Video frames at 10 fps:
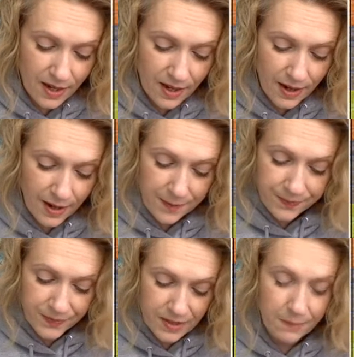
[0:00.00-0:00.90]
Um,
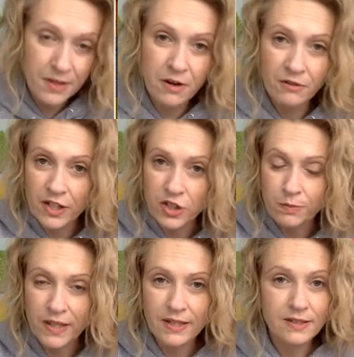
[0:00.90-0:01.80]
some of them are
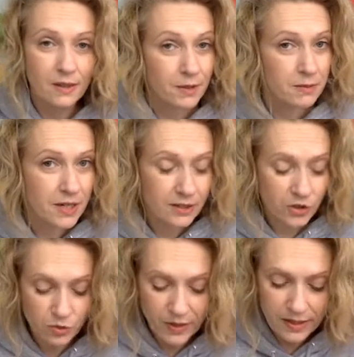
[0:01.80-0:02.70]
French-speaking, some of them are
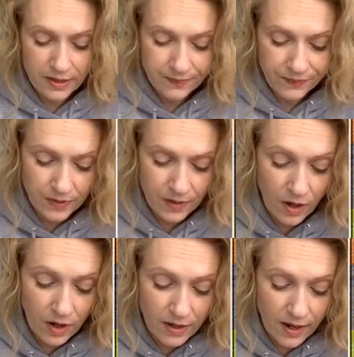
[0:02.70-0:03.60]
English-speaking. There
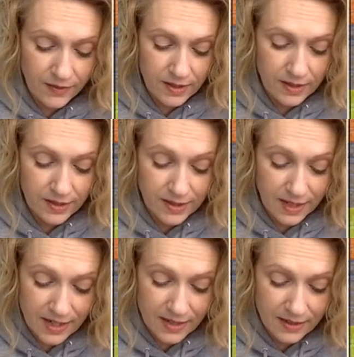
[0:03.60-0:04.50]
are art hives in the
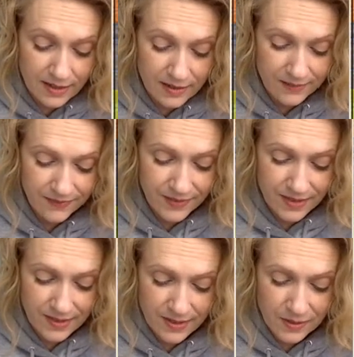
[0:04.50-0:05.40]
States
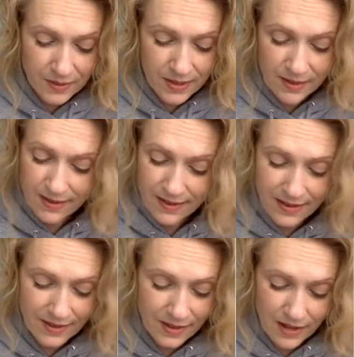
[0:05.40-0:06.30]
doing
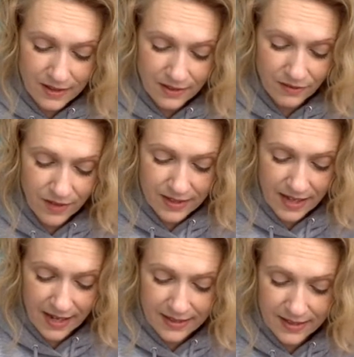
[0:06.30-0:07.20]
lots of
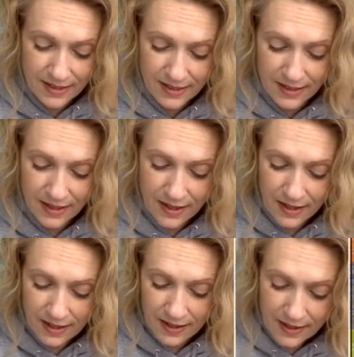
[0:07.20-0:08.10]
fantastic
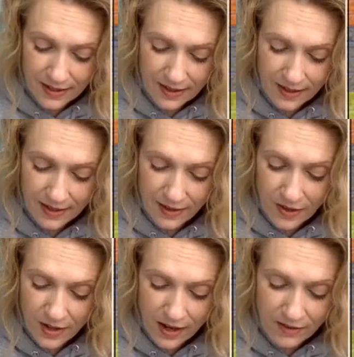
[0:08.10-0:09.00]
uh,
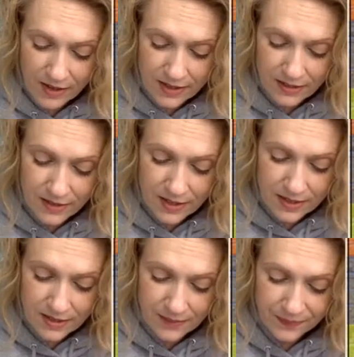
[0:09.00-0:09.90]
art hive activities.